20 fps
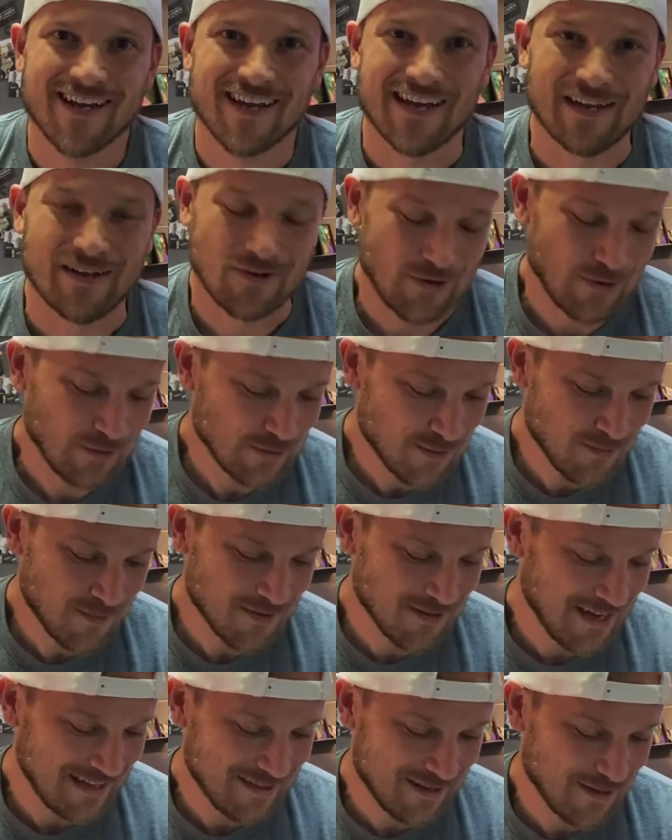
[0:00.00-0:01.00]
And
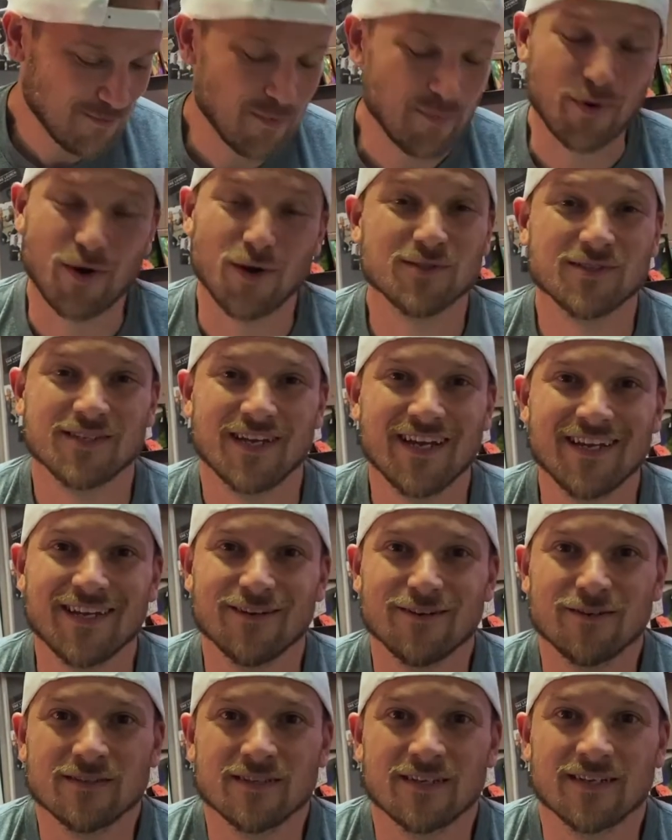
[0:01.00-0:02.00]
ultimately, I think what Paul's saying
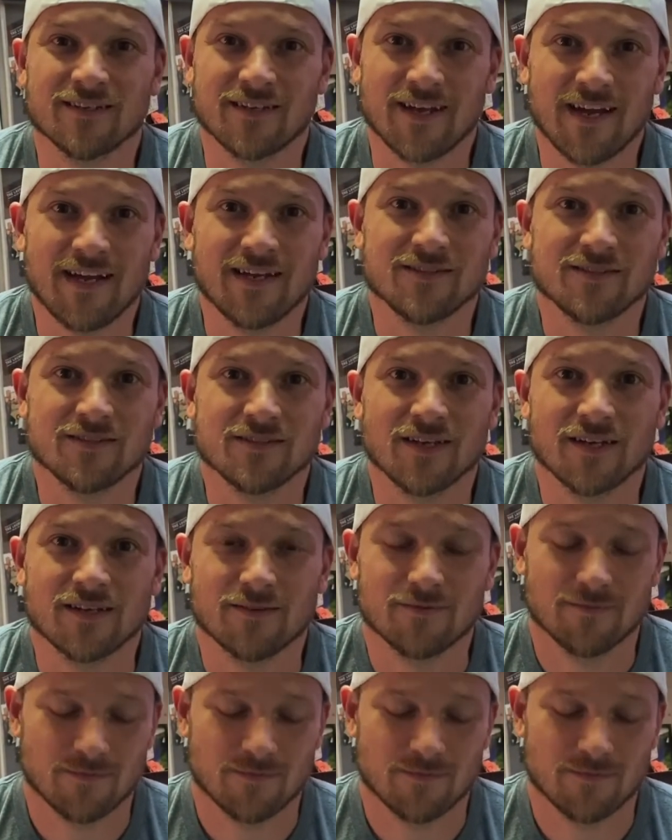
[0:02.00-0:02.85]
here is that, guys, like,